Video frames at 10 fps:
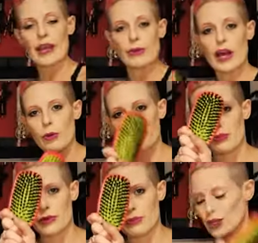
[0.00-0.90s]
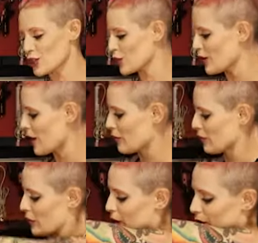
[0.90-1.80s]
It would help if we brushed her out
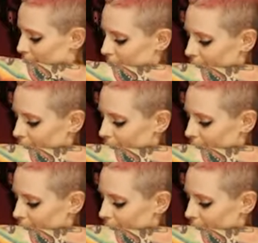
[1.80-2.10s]
first.